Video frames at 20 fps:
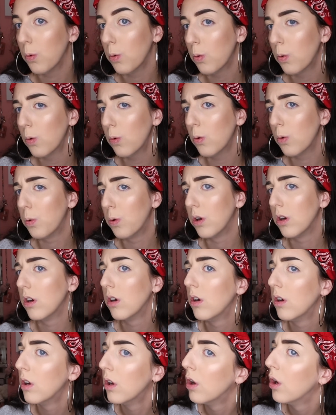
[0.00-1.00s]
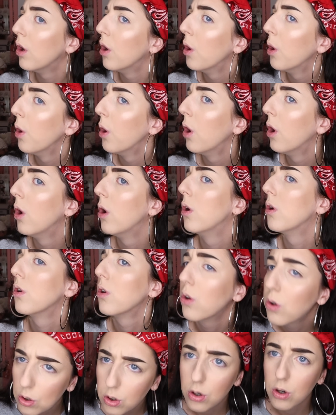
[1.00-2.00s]
Ooh.
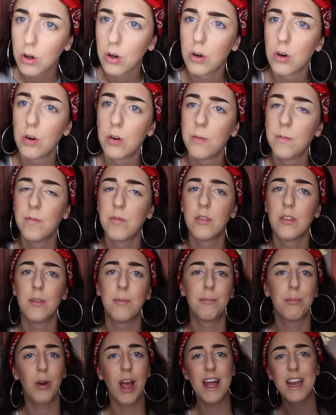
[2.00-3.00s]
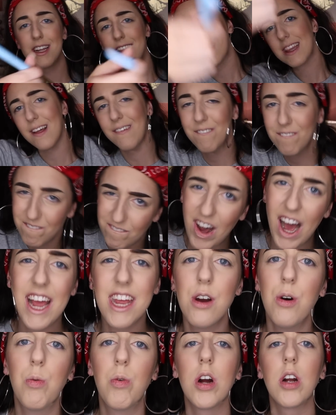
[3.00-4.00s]
Girl, brighter than the
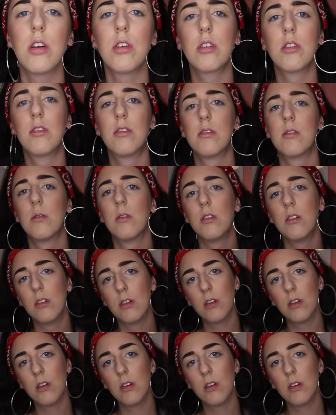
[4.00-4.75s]
fireworks.